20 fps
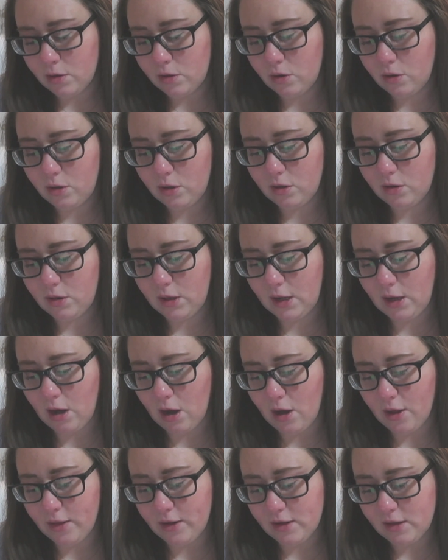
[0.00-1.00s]
so there's
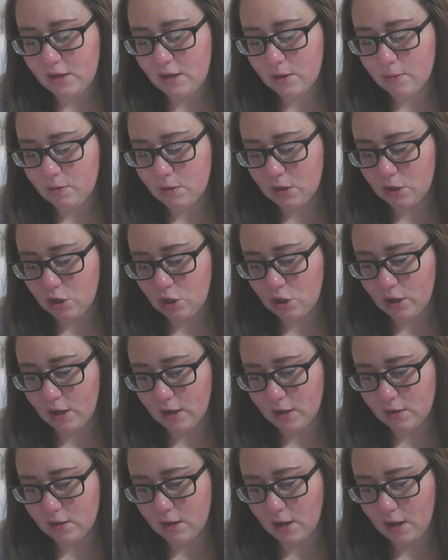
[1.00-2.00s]
like all these tips and
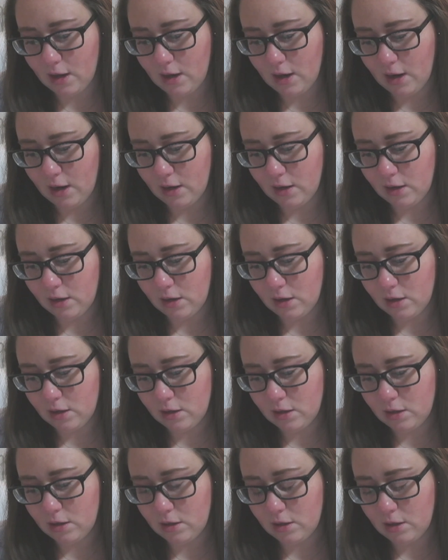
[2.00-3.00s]
tricks on how to
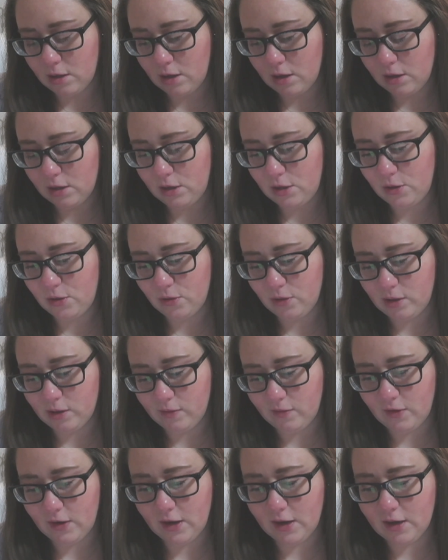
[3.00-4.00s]
do
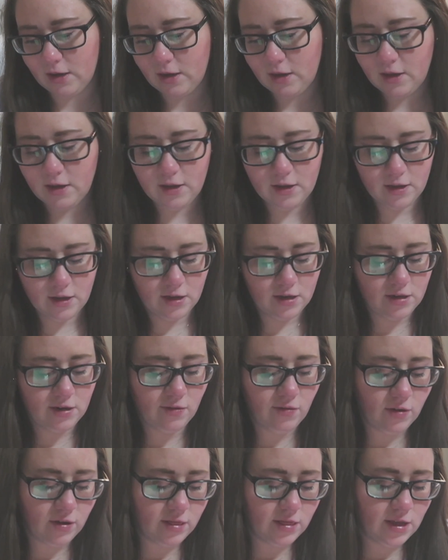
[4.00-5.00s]
different
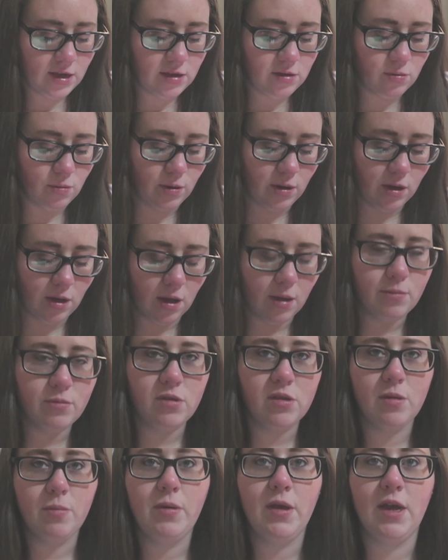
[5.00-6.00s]
different things when it
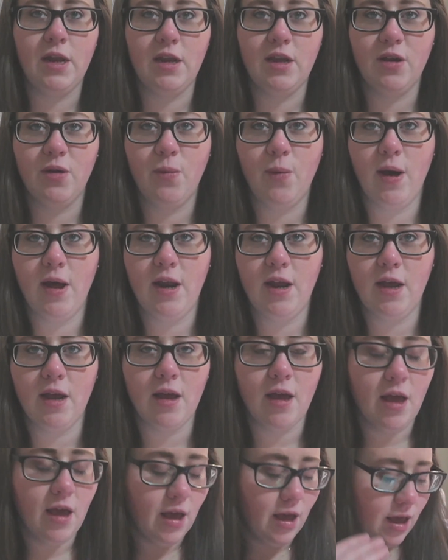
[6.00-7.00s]
comes to planning your
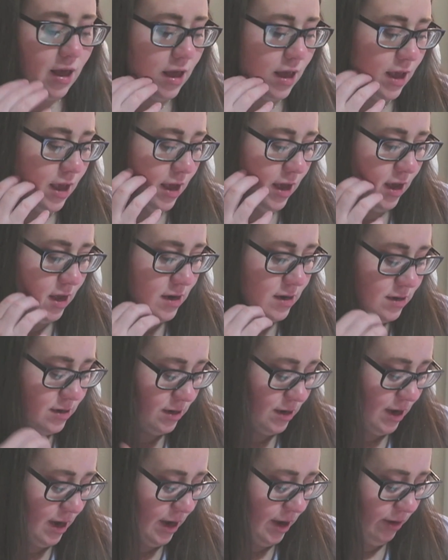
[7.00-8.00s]
wedding.
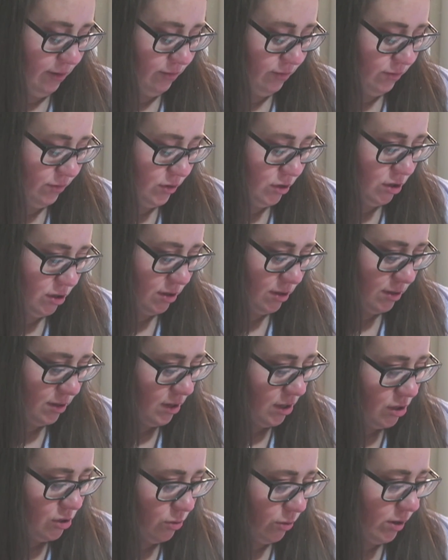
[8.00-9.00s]
And I've
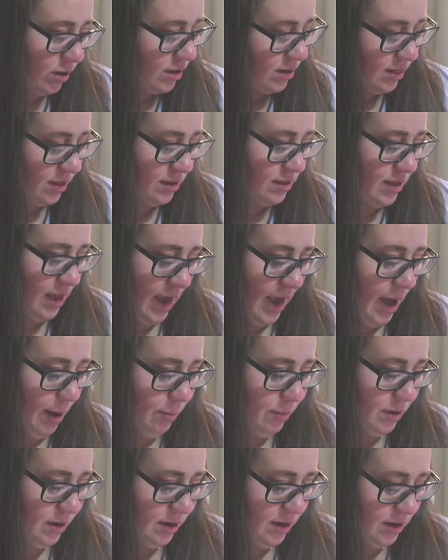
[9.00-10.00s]
just adored this
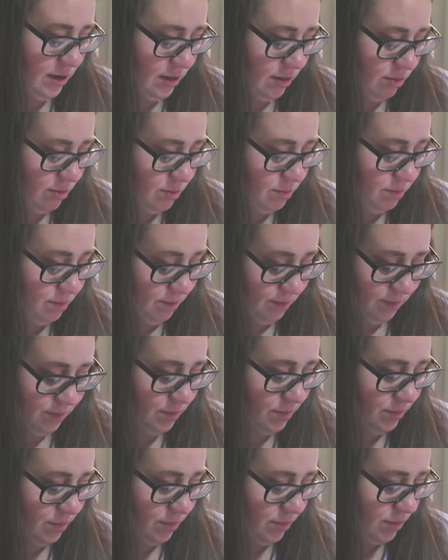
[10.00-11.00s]
app and it,
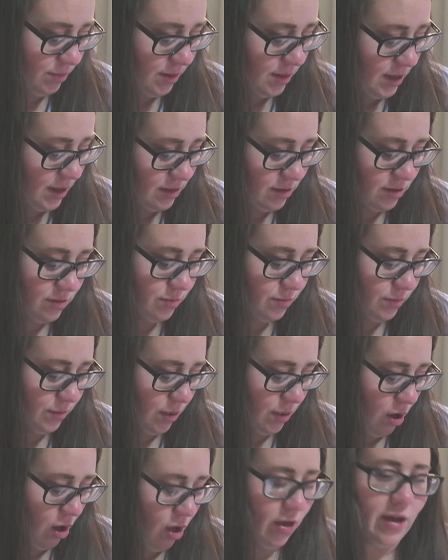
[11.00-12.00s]
that's
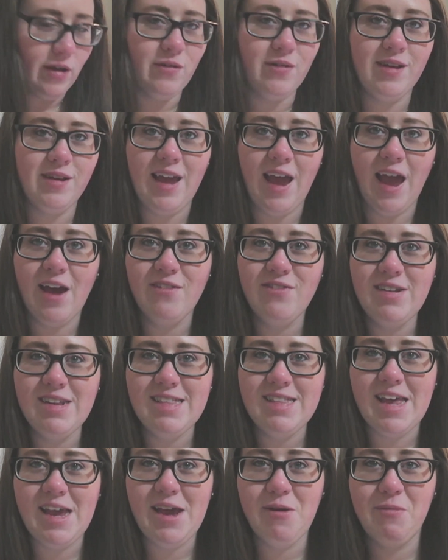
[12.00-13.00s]
all I really have
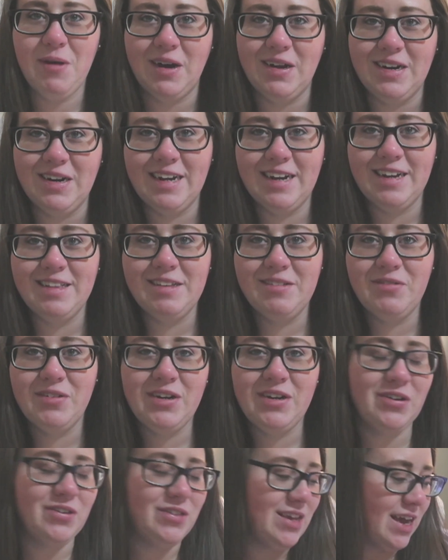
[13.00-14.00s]
to say about it. This
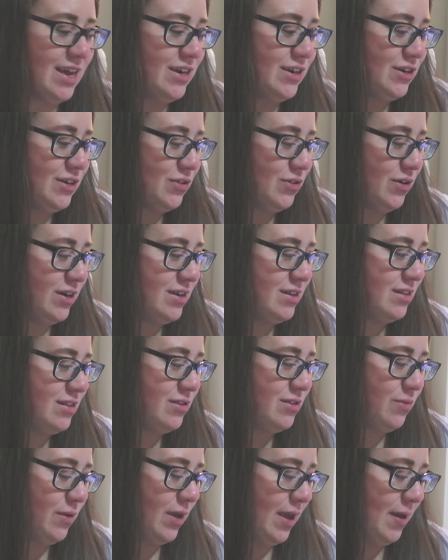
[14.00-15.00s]
video is kind of short
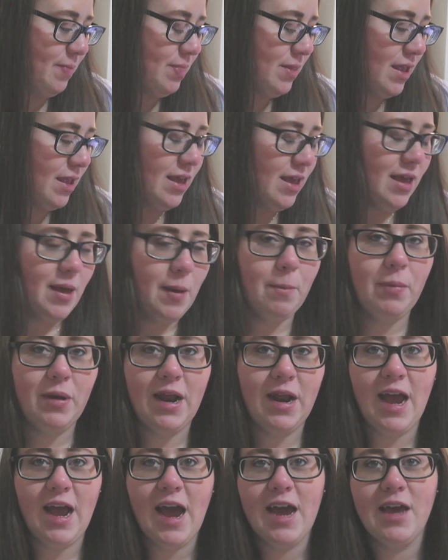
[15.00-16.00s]
and sweet,
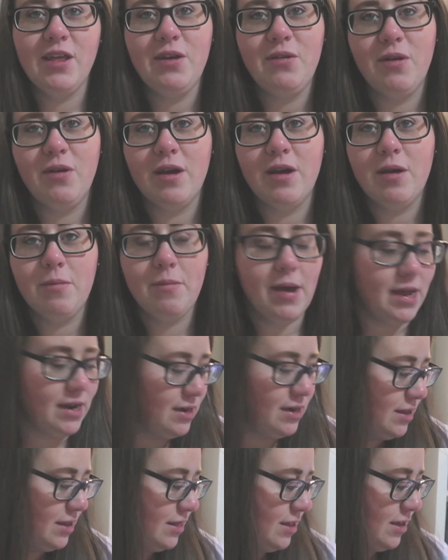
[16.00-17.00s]
but I highly
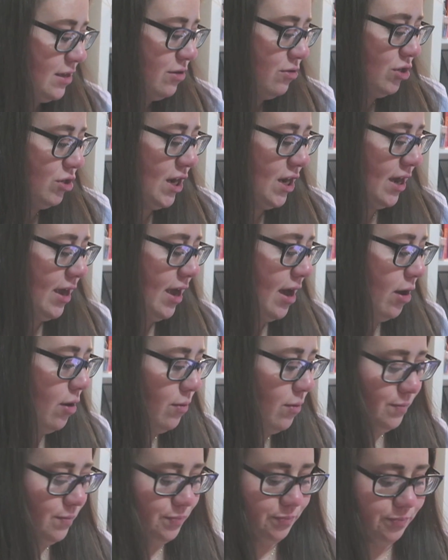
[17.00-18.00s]
recommend that you check
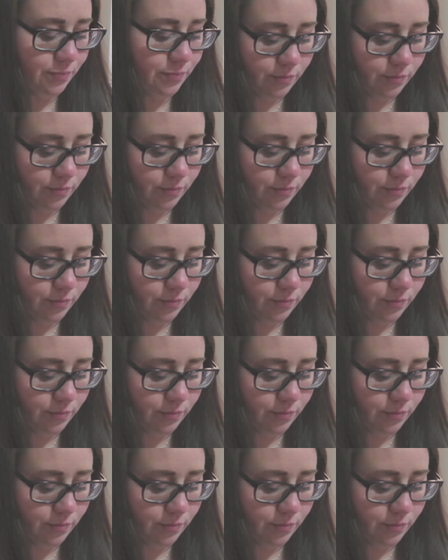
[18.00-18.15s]
out